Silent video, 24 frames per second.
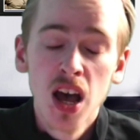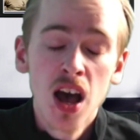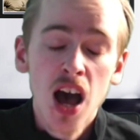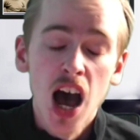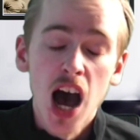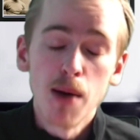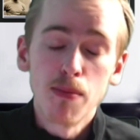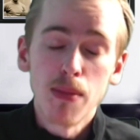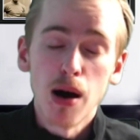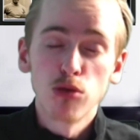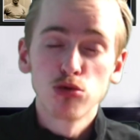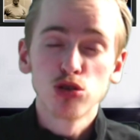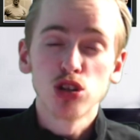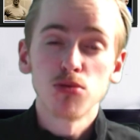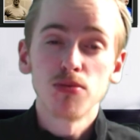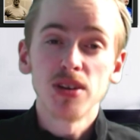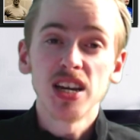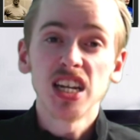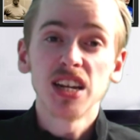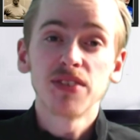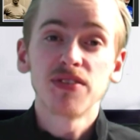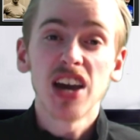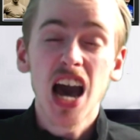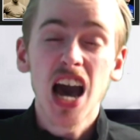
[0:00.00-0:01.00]
amount to
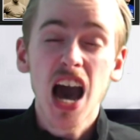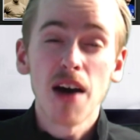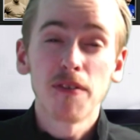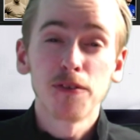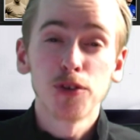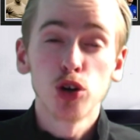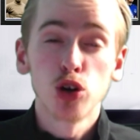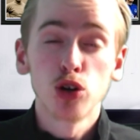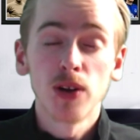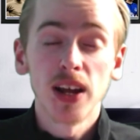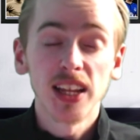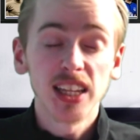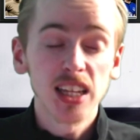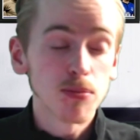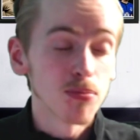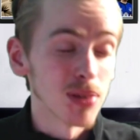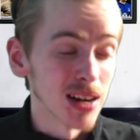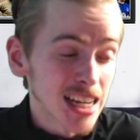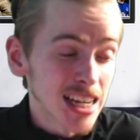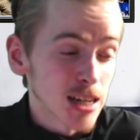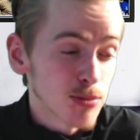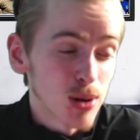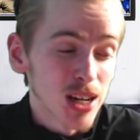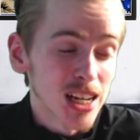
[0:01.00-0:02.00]
me, and if you haven't already,
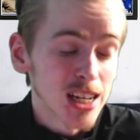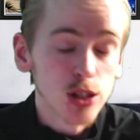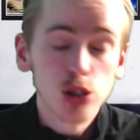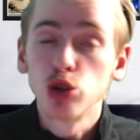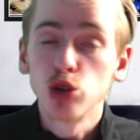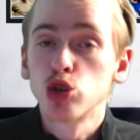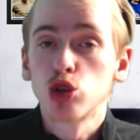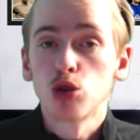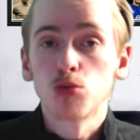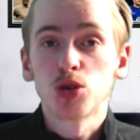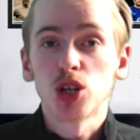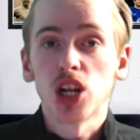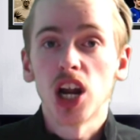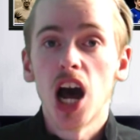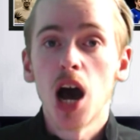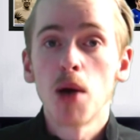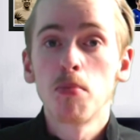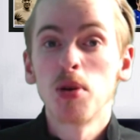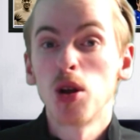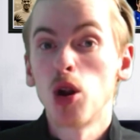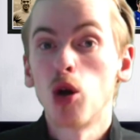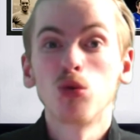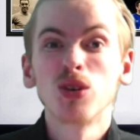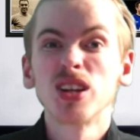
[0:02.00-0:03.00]
please do
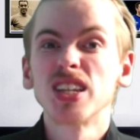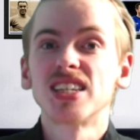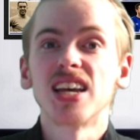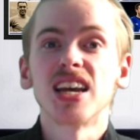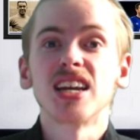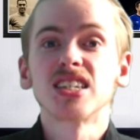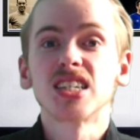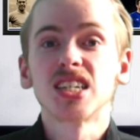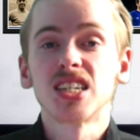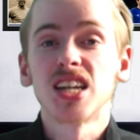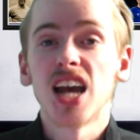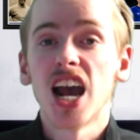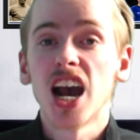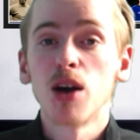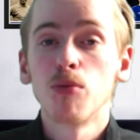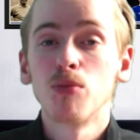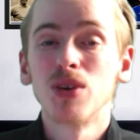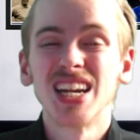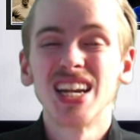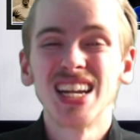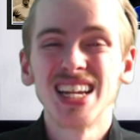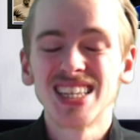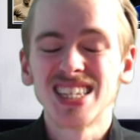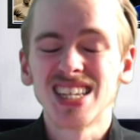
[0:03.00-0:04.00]
subscribe. It only takes a second.
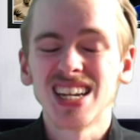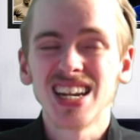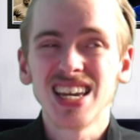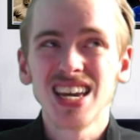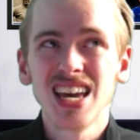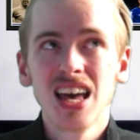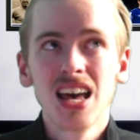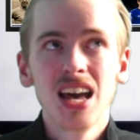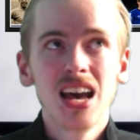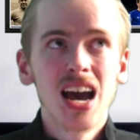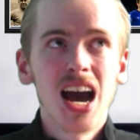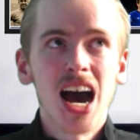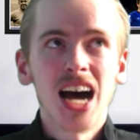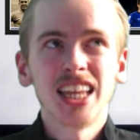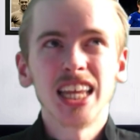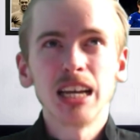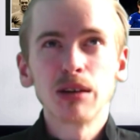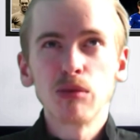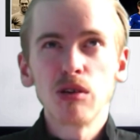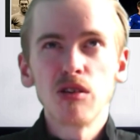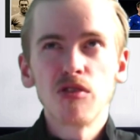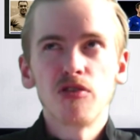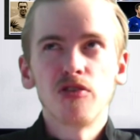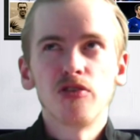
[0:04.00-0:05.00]
I
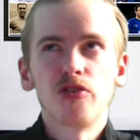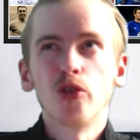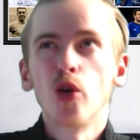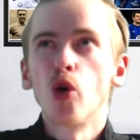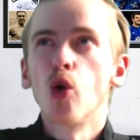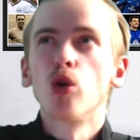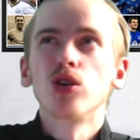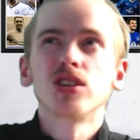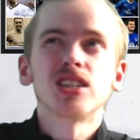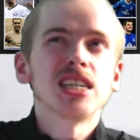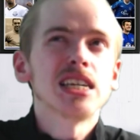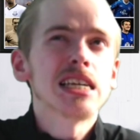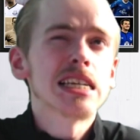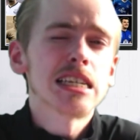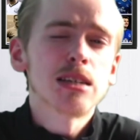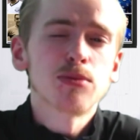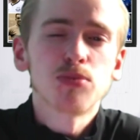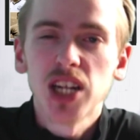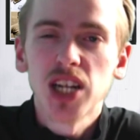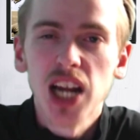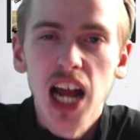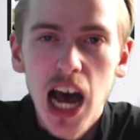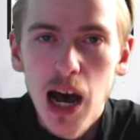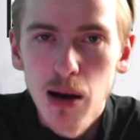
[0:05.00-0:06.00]
think we're 14
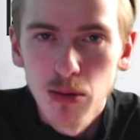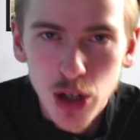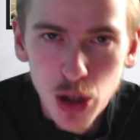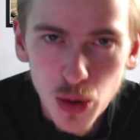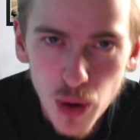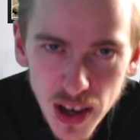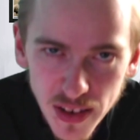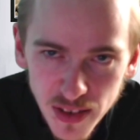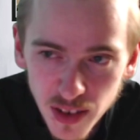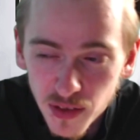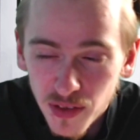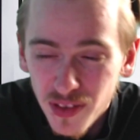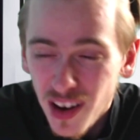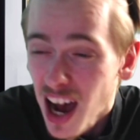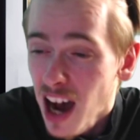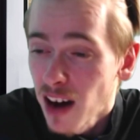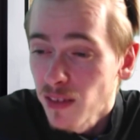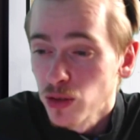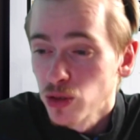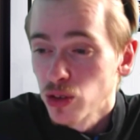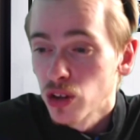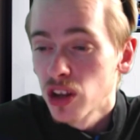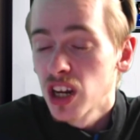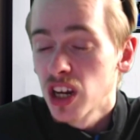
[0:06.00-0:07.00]
subscribers away from
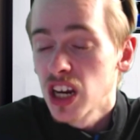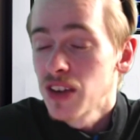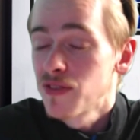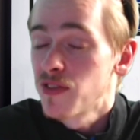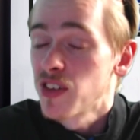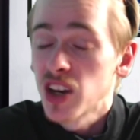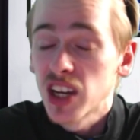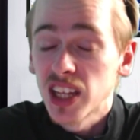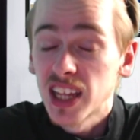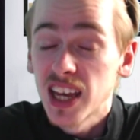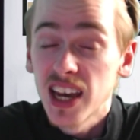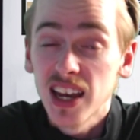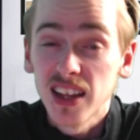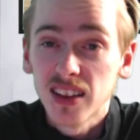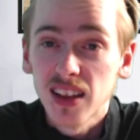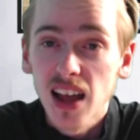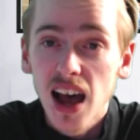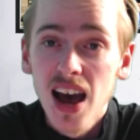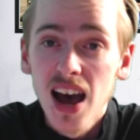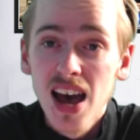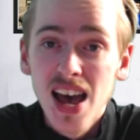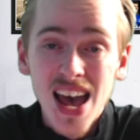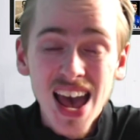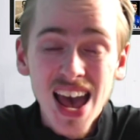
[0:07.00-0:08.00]
500, and if we could hit that